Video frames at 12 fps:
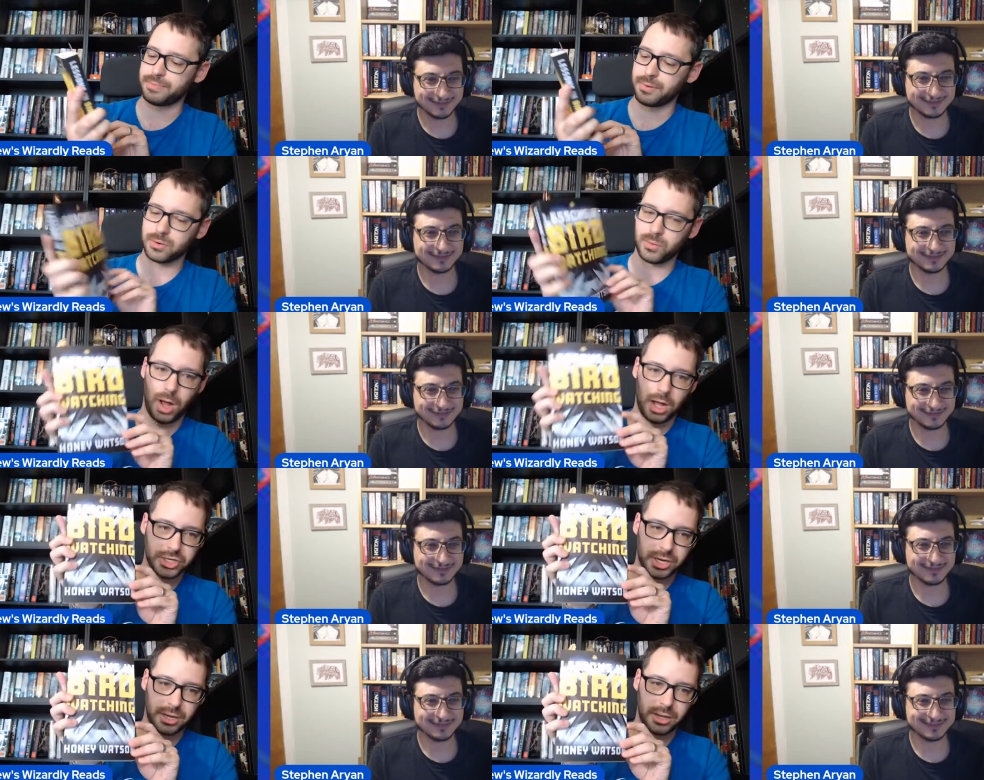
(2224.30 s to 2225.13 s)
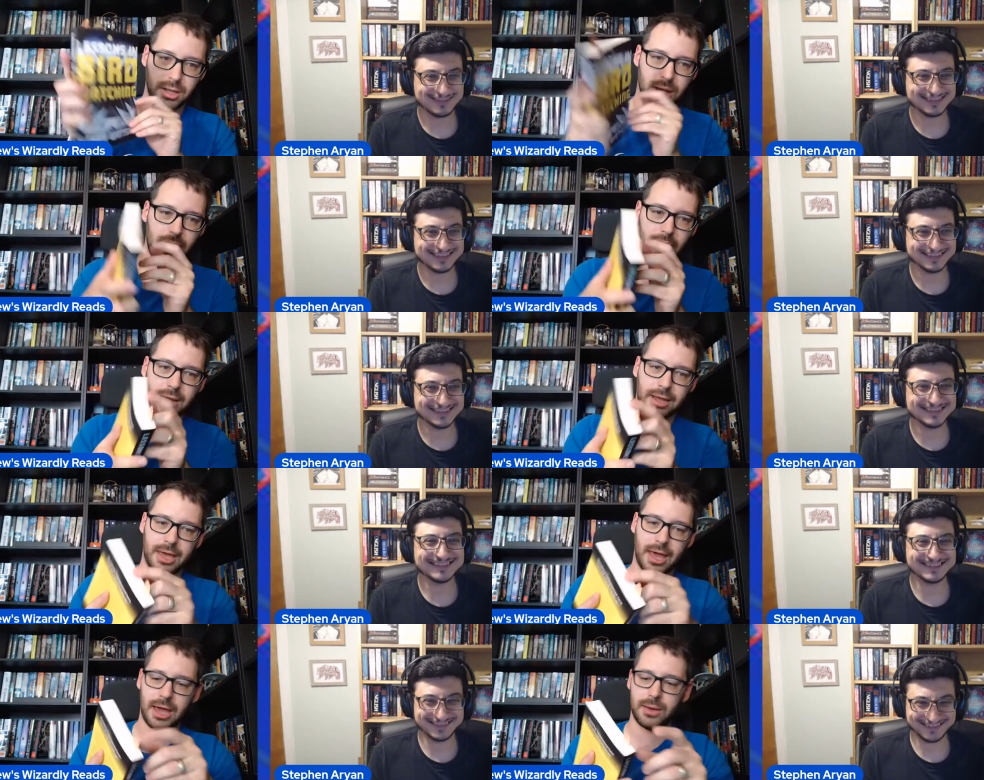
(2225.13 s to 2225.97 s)
Speaker 1: Bird Watching, and it
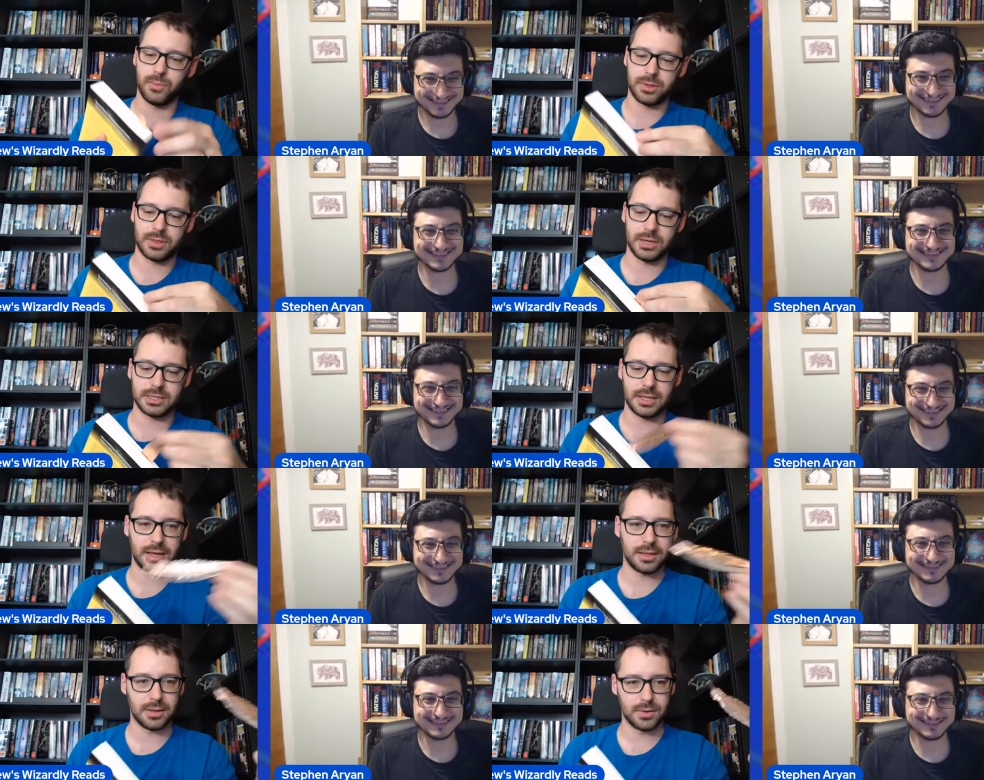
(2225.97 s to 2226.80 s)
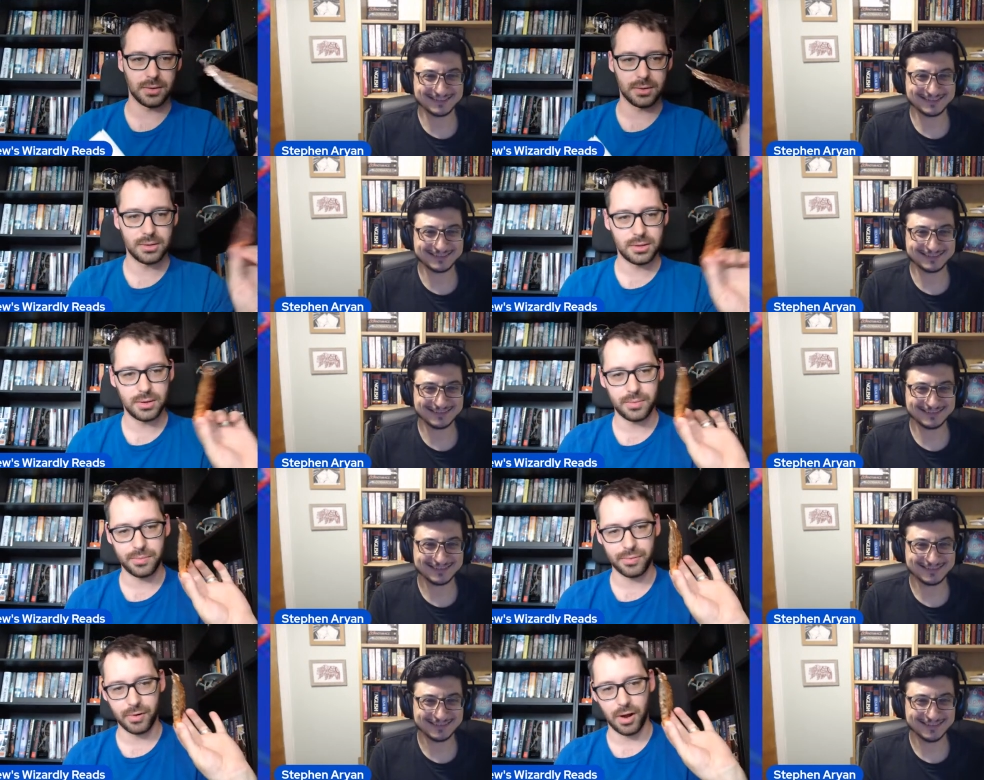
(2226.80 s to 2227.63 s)
came with this like little
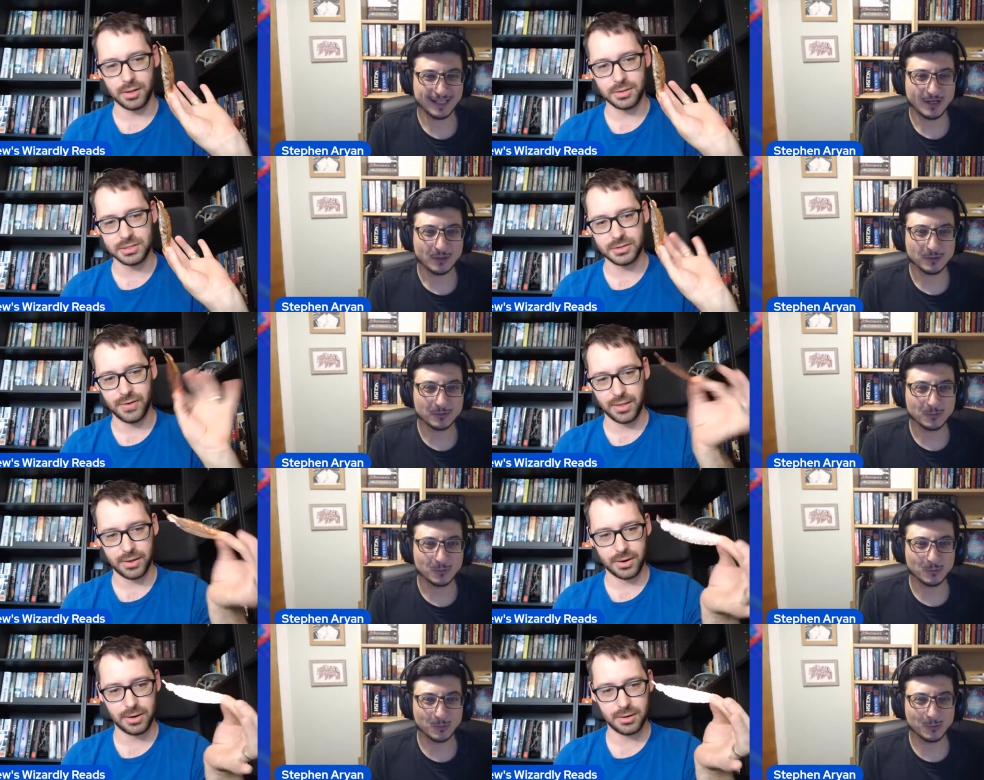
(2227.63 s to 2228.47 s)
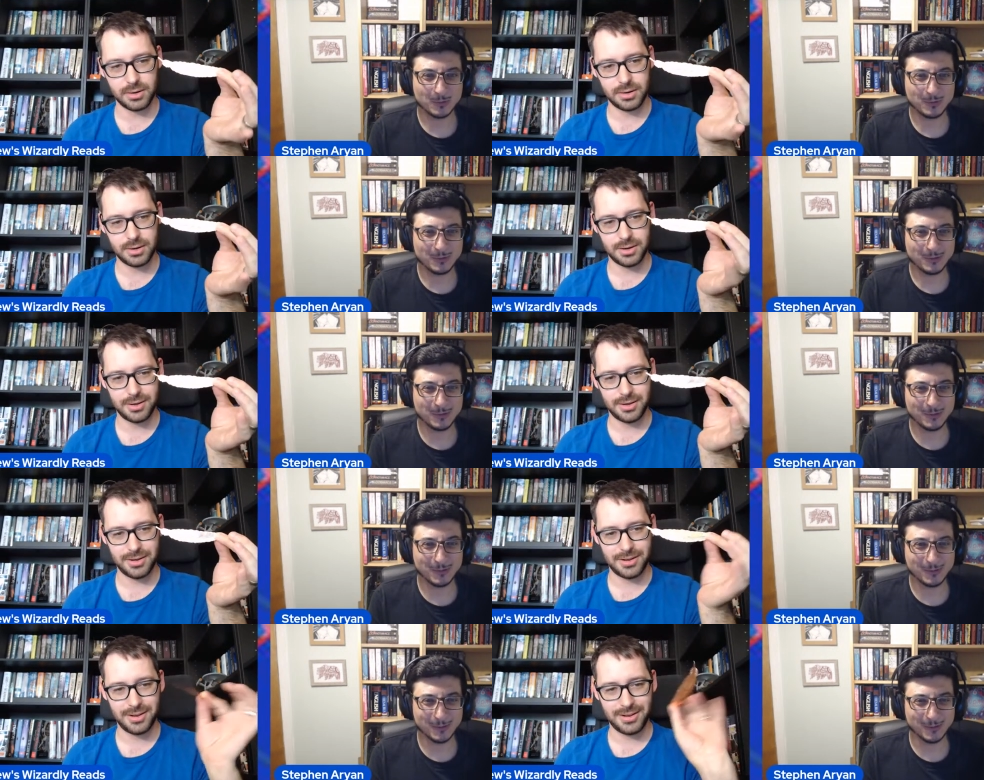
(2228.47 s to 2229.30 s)
bronze feather.
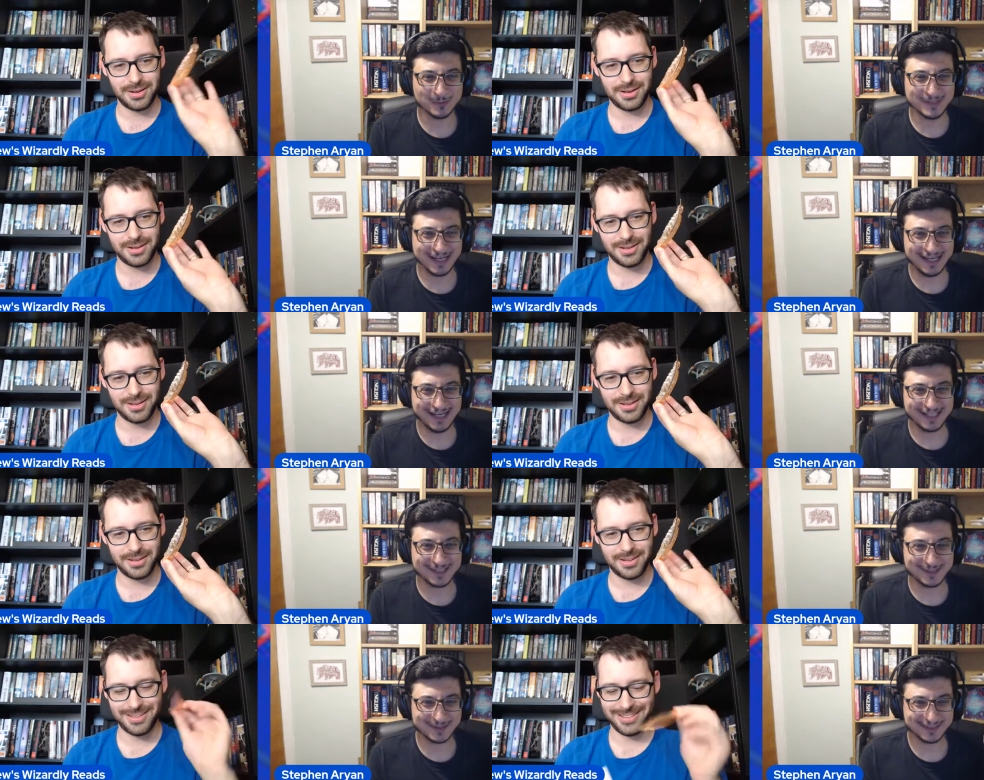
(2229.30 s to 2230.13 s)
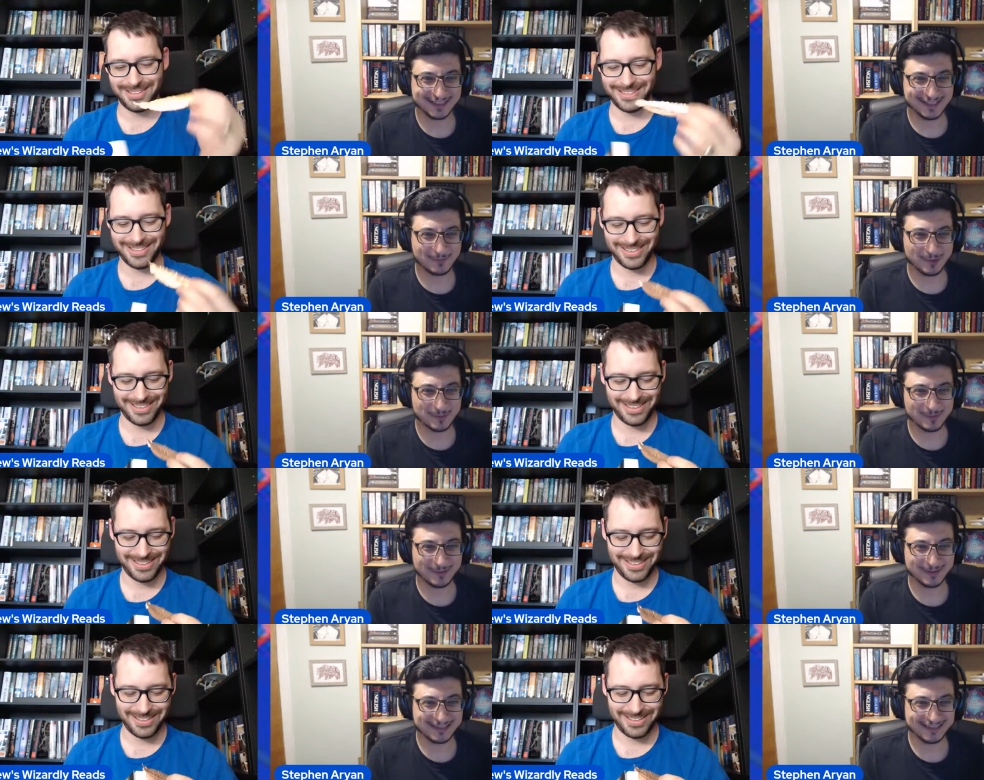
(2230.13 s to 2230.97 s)
Ooh, nice, nice bookmark.